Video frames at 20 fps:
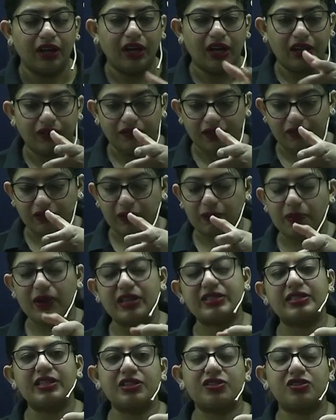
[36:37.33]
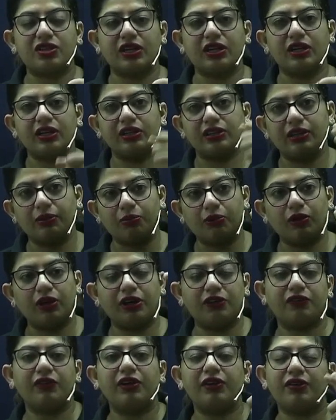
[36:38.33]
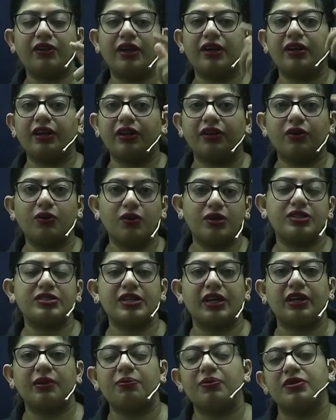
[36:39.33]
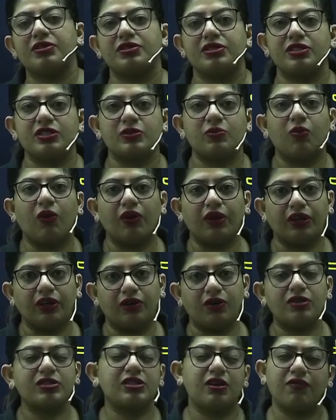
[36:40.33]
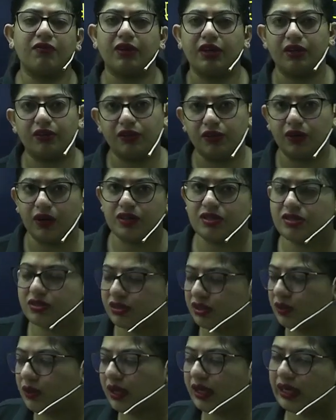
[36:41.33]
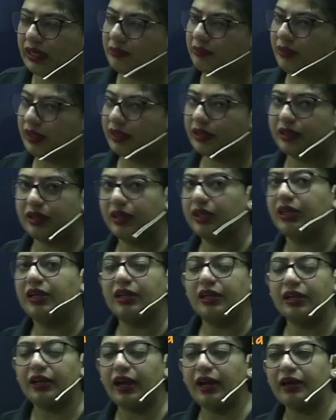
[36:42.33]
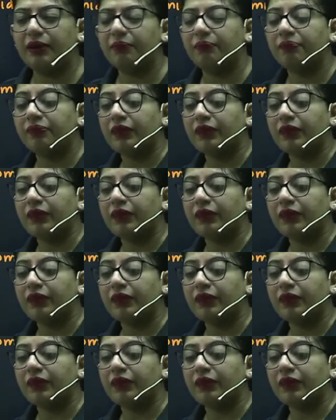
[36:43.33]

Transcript: When we press the trigger, the bullet will run and go inside a person's body or somewhere you are, you are aiming, right?